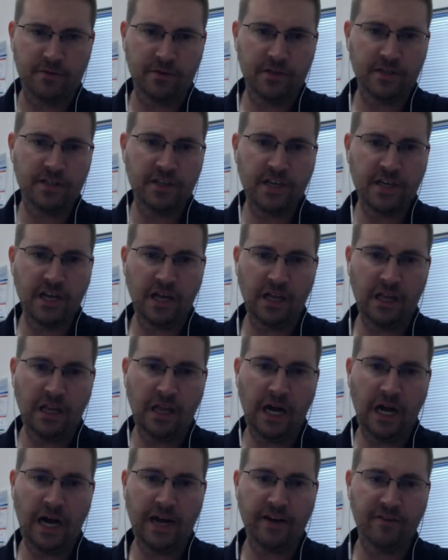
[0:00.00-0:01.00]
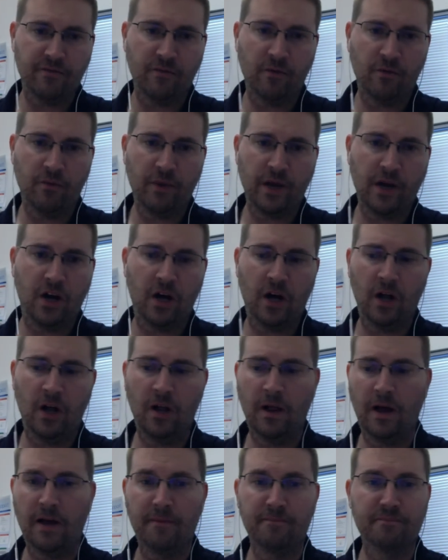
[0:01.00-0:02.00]
We see a lot of what we
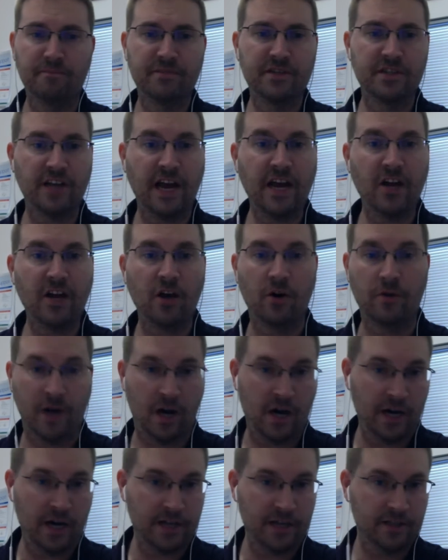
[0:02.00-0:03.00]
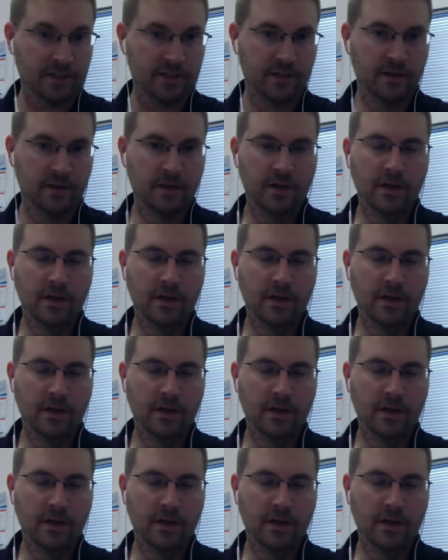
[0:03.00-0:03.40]
call uh, psychonauts